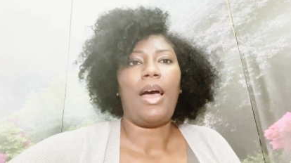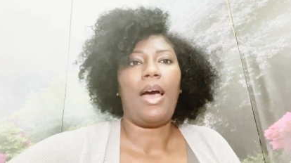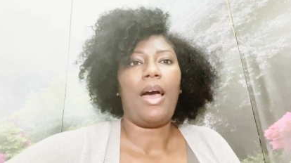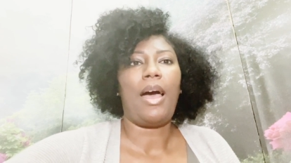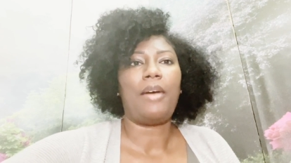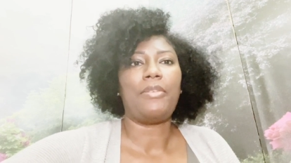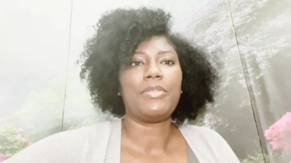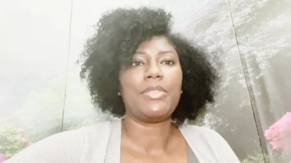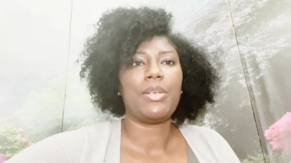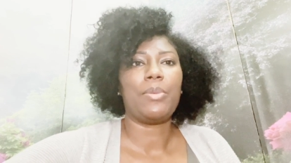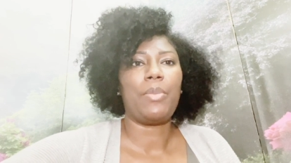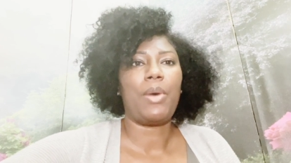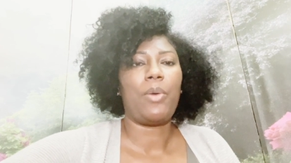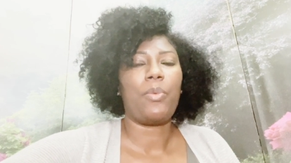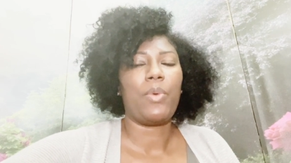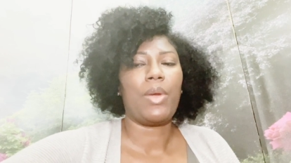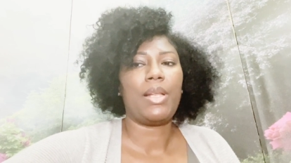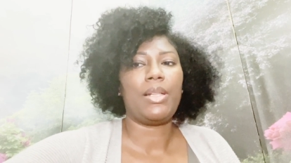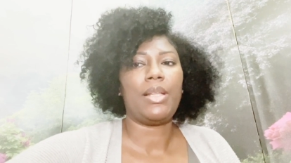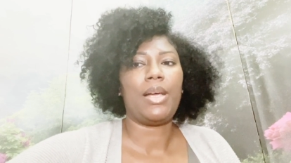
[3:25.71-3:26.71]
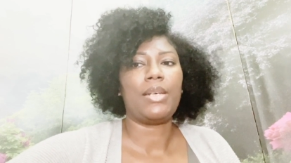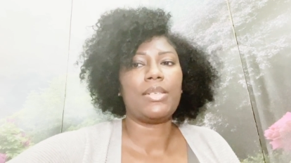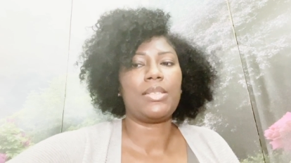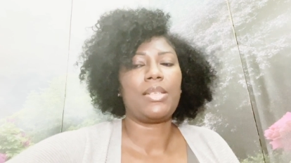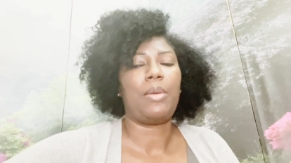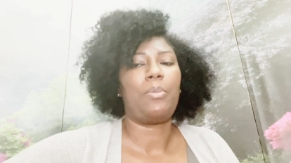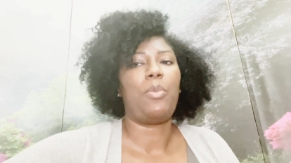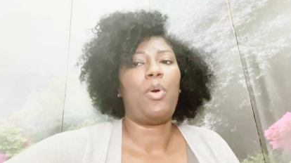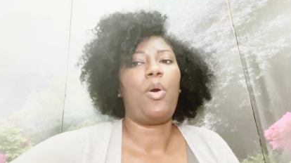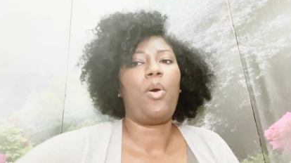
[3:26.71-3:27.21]
after my weight loss,
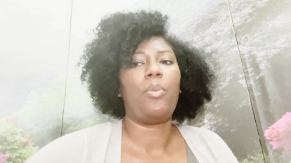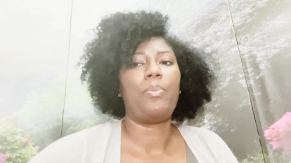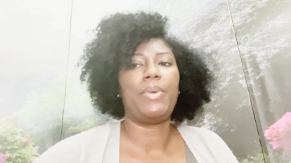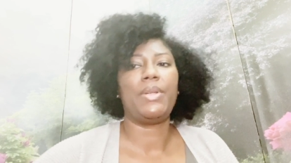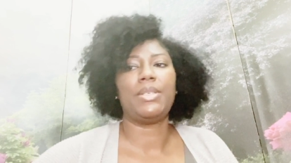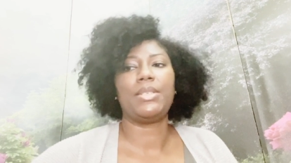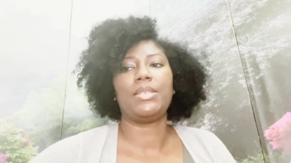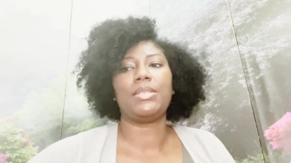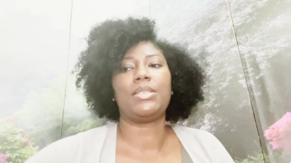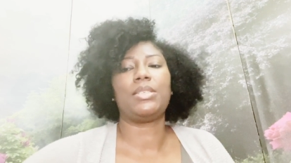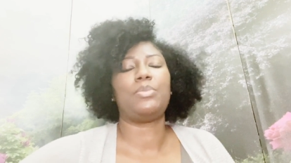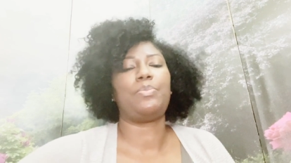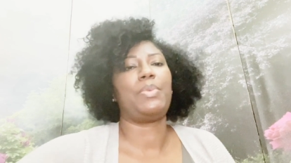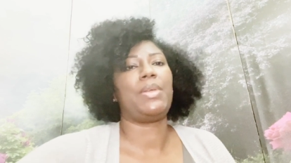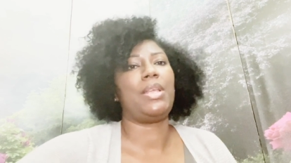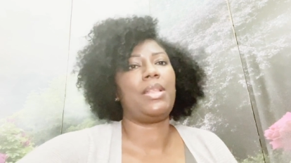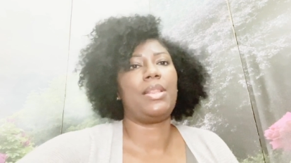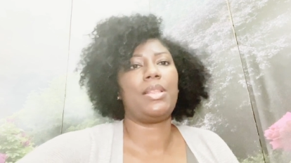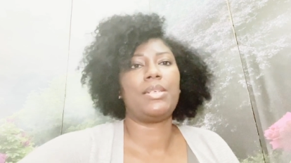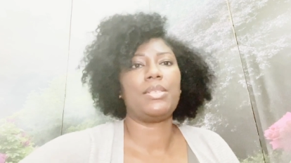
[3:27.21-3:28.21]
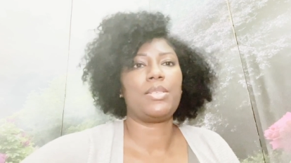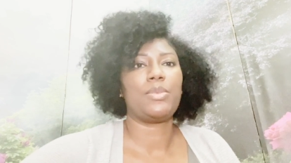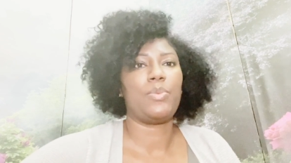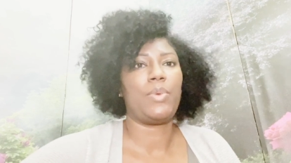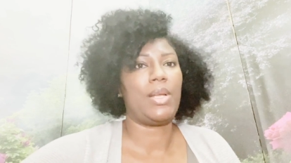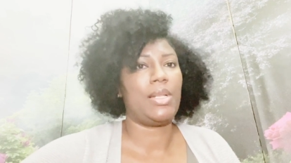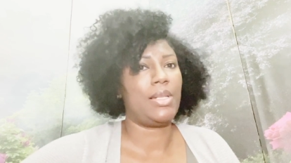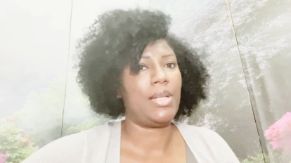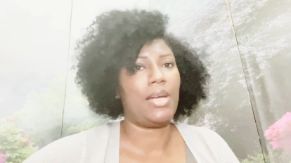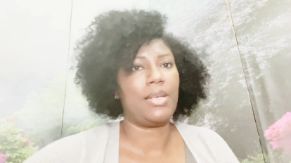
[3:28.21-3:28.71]
I'm hoping to speed this
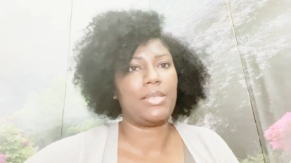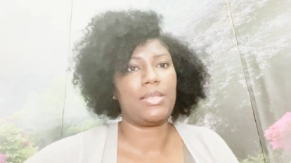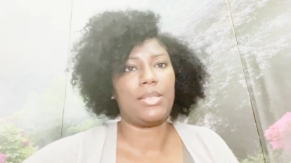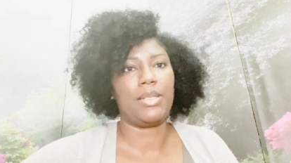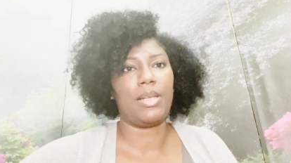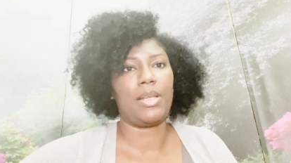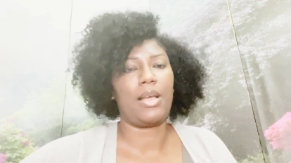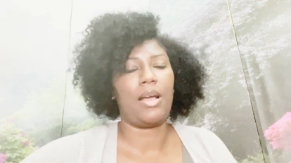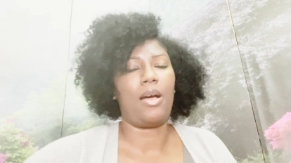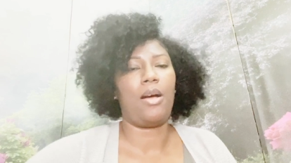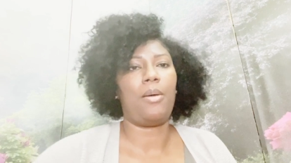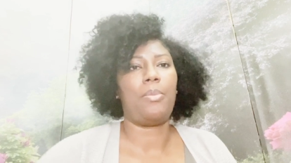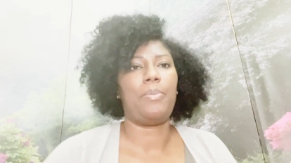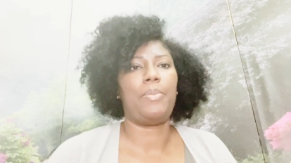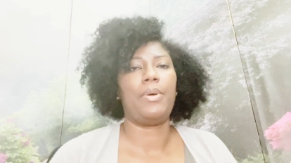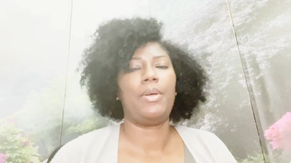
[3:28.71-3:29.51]
weight loss thing up.